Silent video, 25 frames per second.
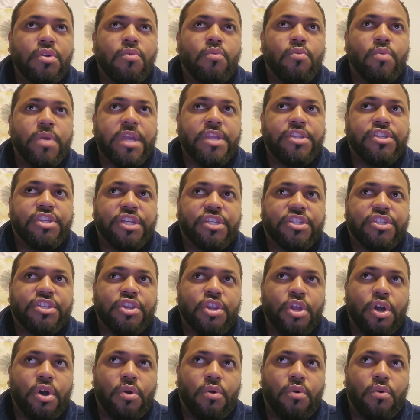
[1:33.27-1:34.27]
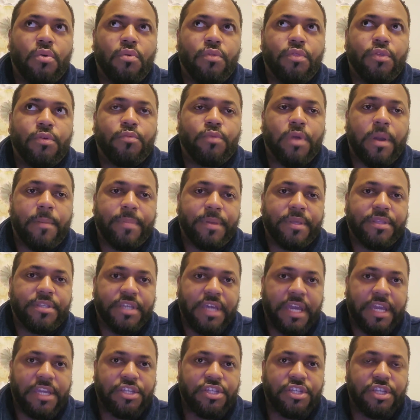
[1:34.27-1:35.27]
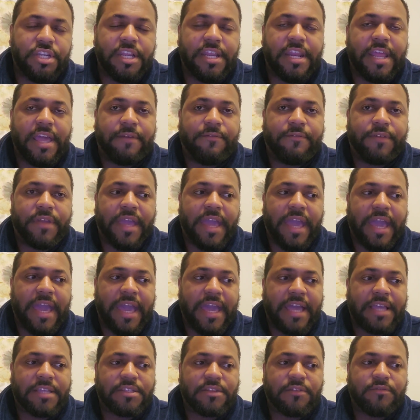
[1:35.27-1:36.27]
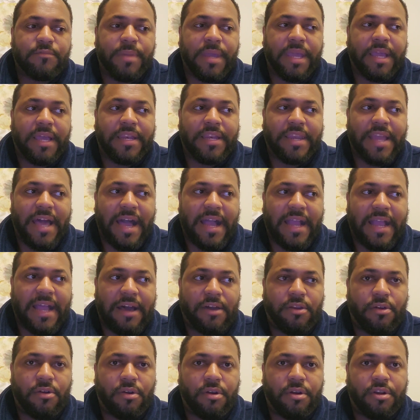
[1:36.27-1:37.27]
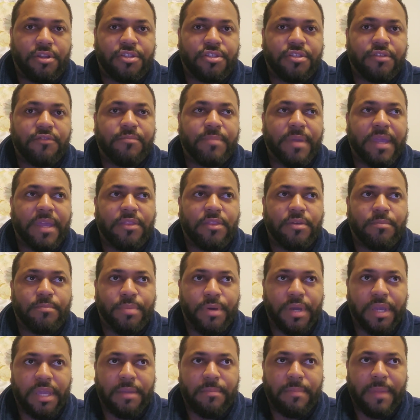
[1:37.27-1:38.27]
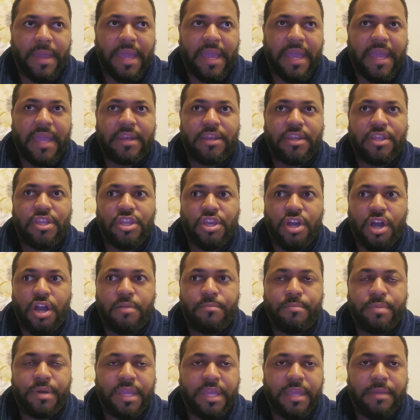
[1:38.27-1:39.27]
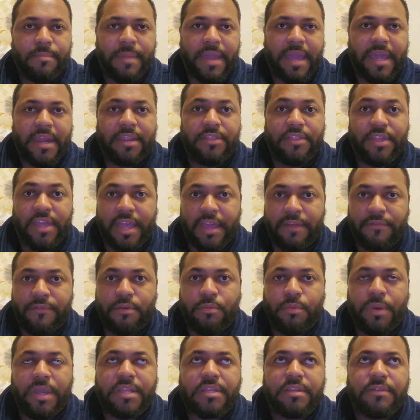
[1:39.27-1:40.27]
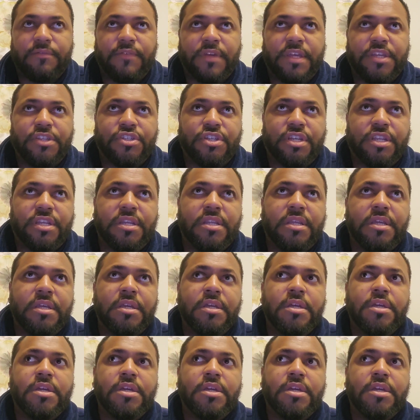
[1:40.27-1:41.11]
We just know the reputation that Efe has of being a knockout artist, of being the boogeyman, the young boogeyman in the heavyweight division,